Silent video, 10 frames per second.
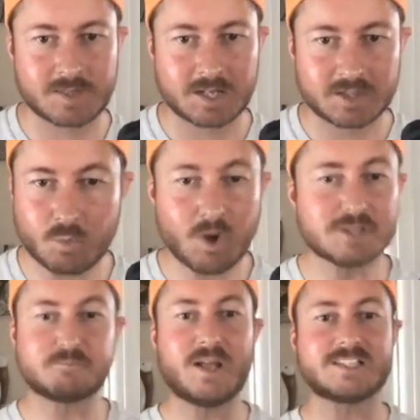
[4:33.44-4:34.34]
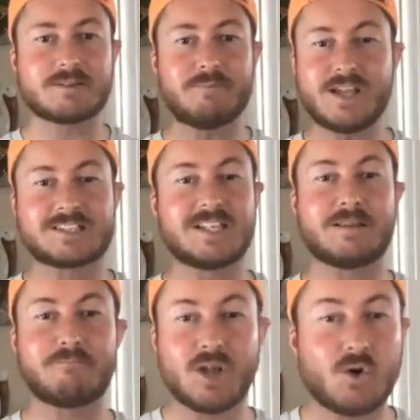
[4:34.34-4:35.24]
The worst place to be is in
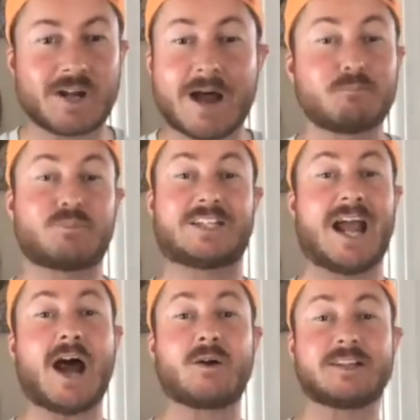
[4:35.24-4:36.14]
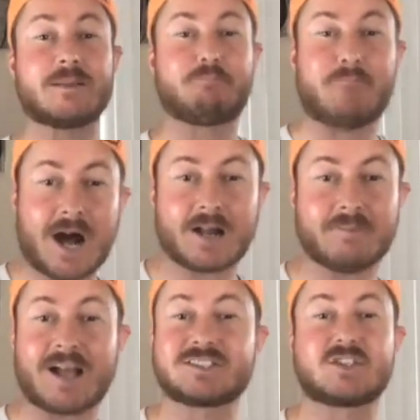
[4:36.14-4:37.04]
the middle, and I'm down at the
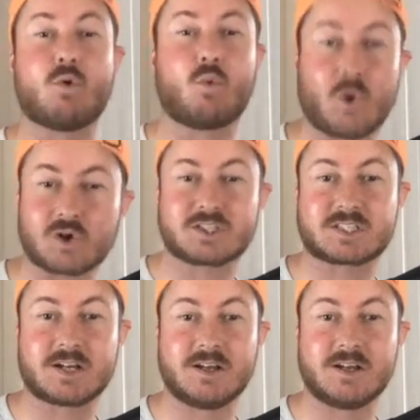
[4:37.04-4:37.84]
bottom as the worst